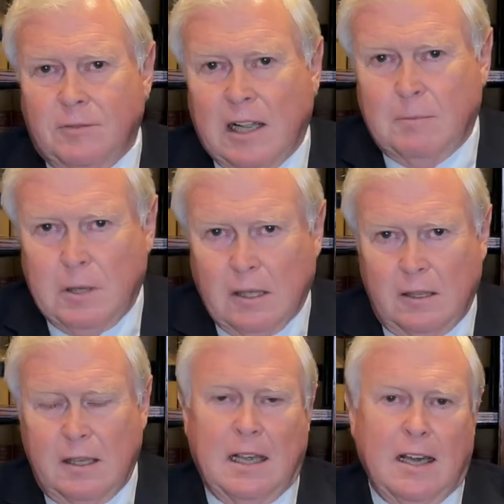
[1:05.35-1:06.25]
liability
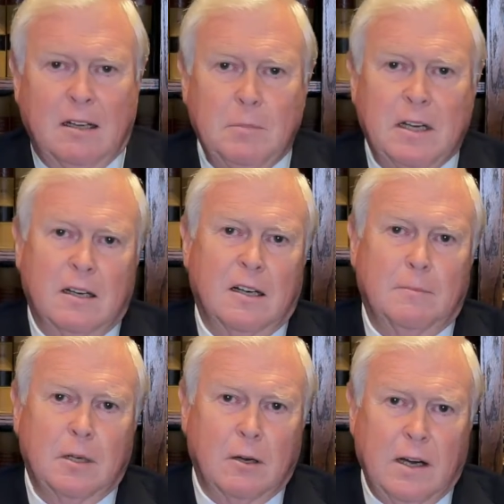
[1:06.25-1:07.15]
can
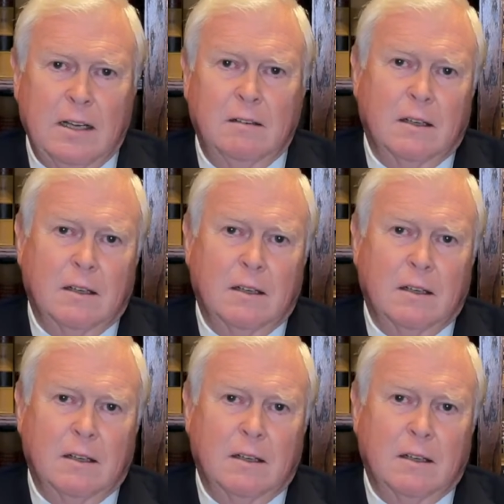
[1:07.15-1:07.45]
become quite